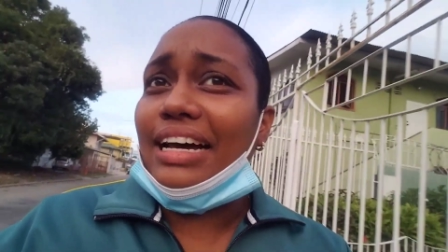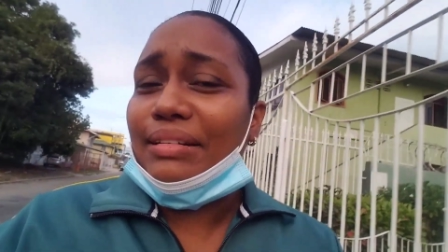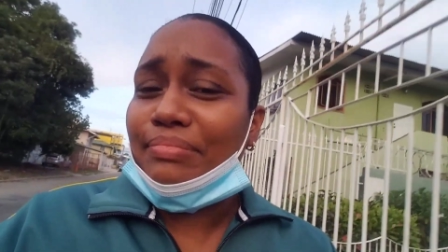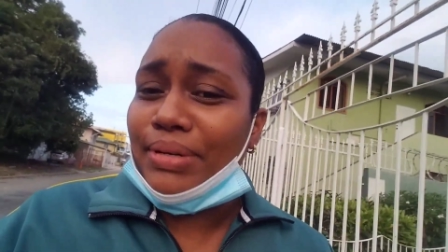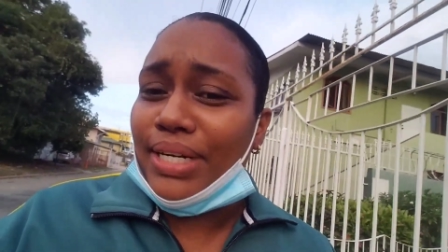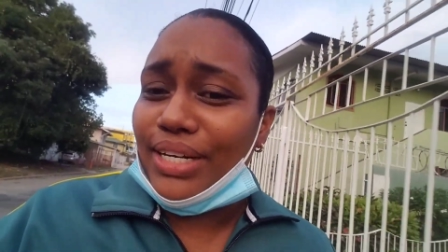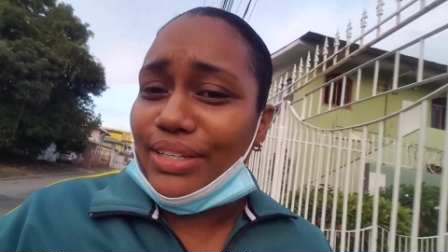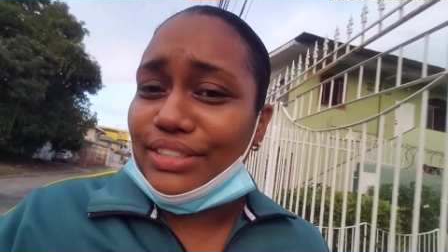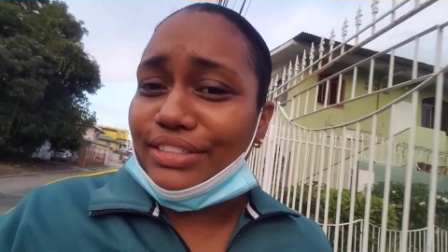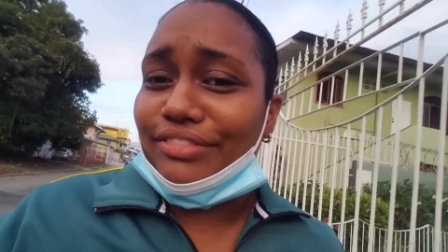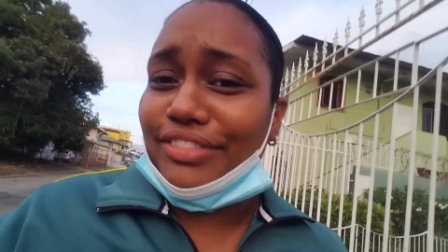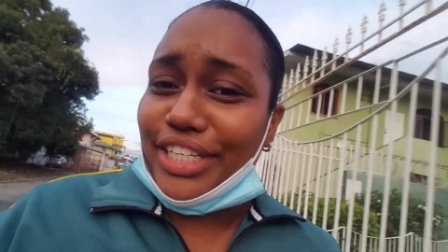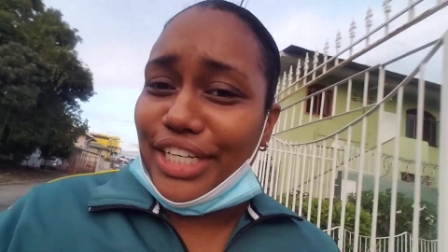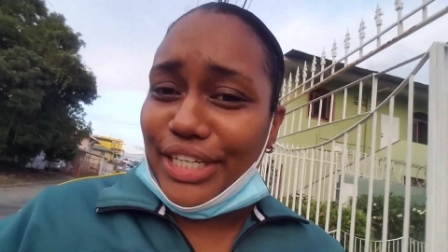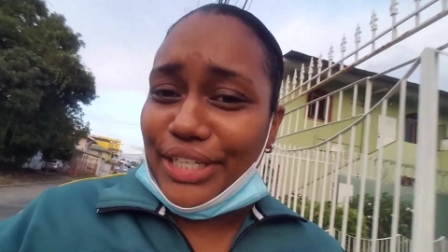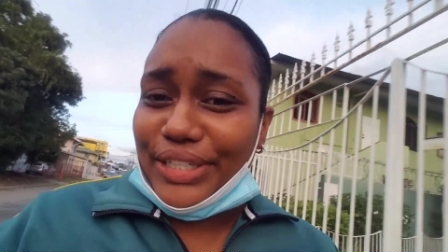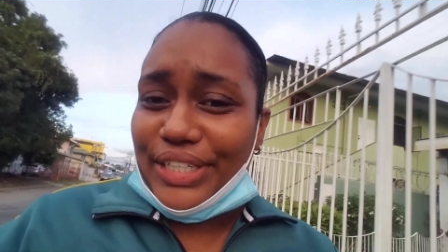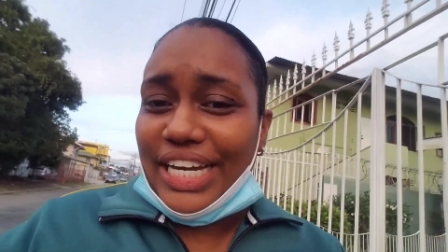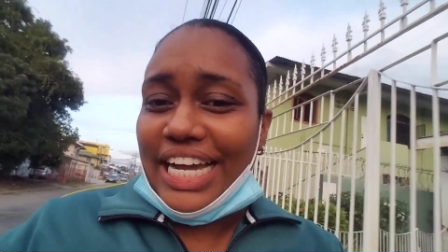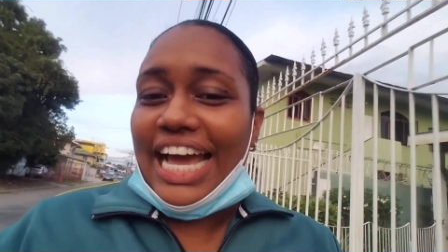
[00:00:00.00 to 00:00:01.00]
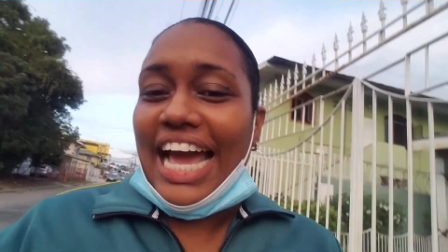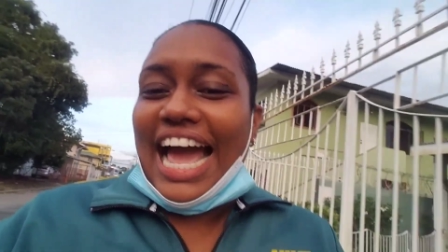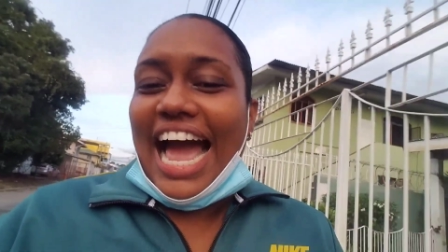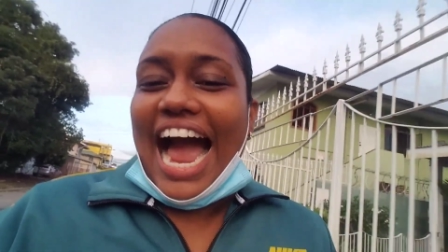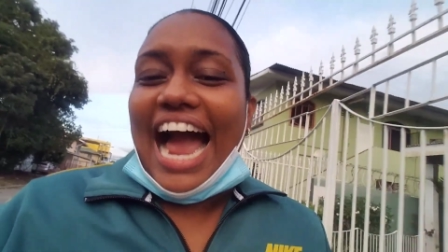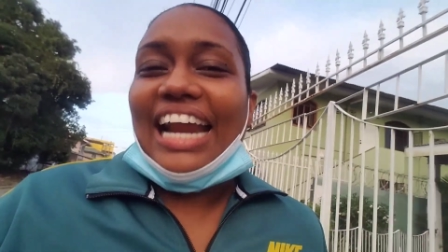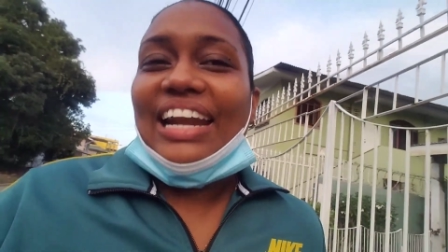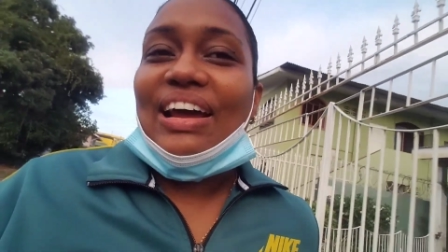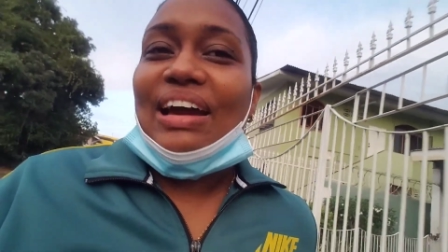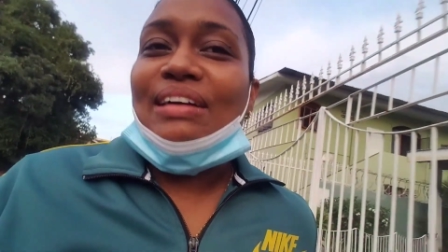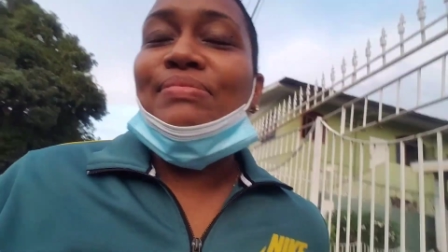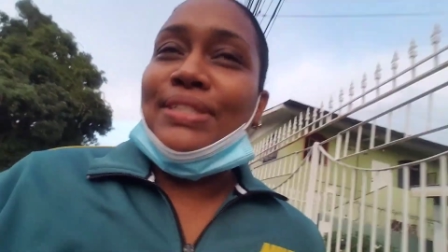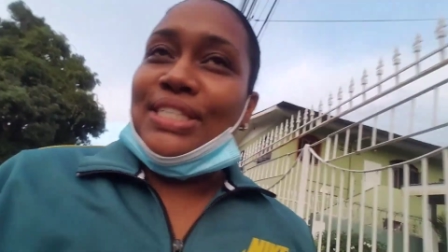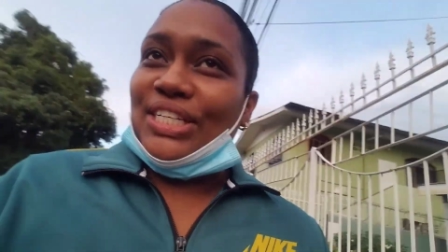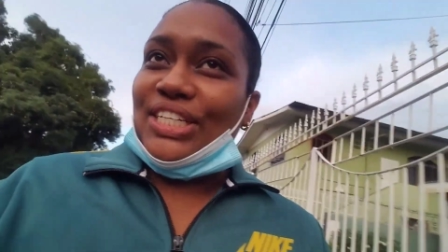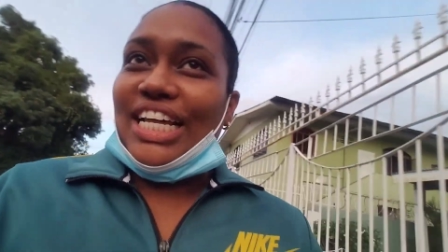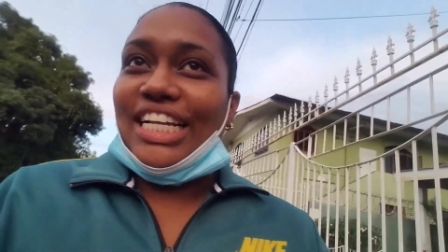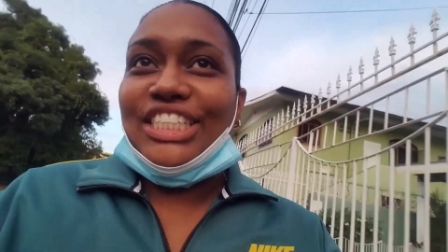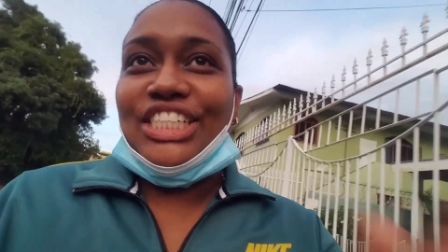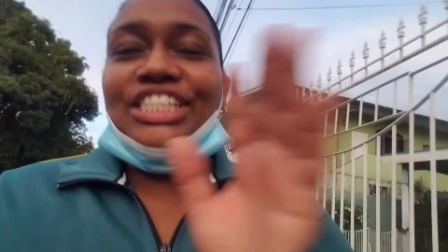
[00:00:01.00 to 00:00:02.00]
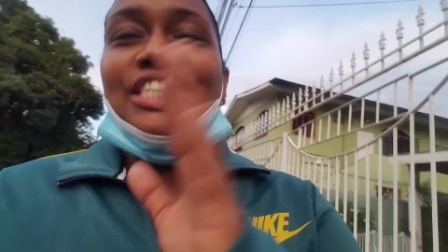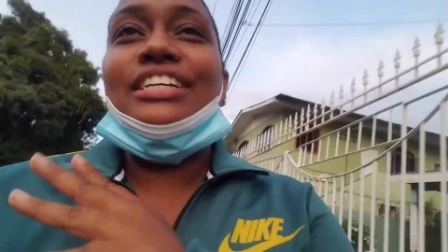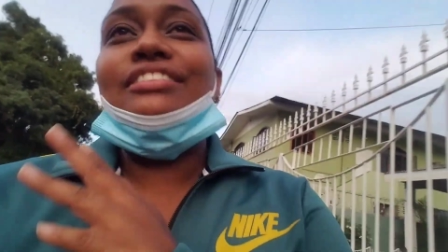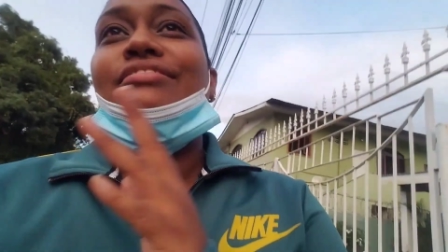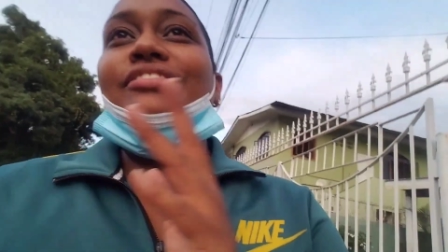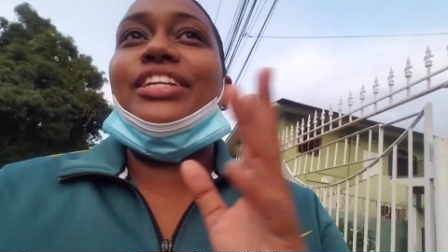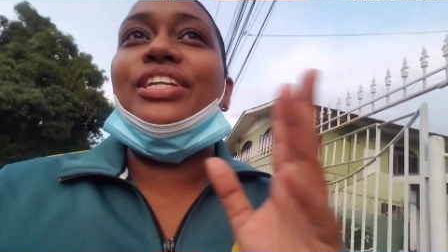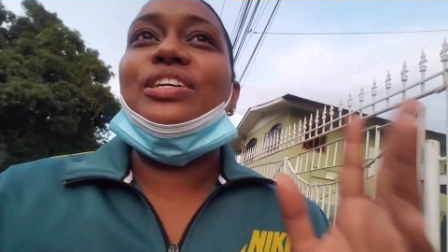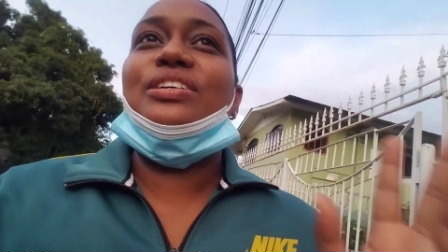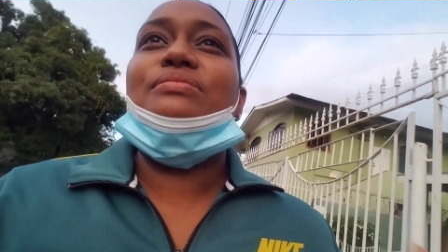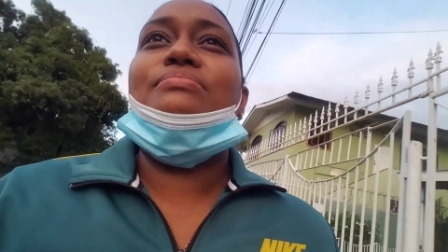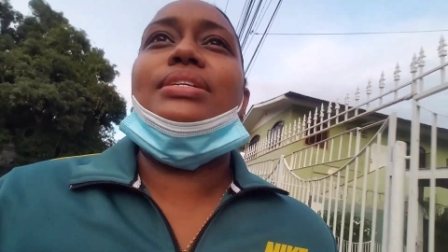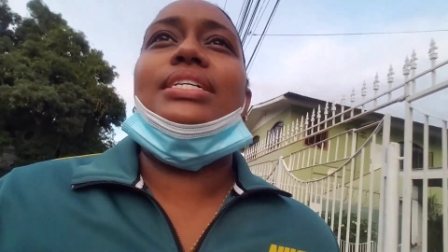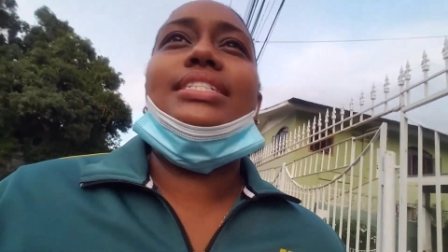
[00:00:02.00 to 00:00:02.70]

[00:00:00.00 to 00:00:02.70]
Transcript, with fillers: not put out a video? I know I put out a chain video,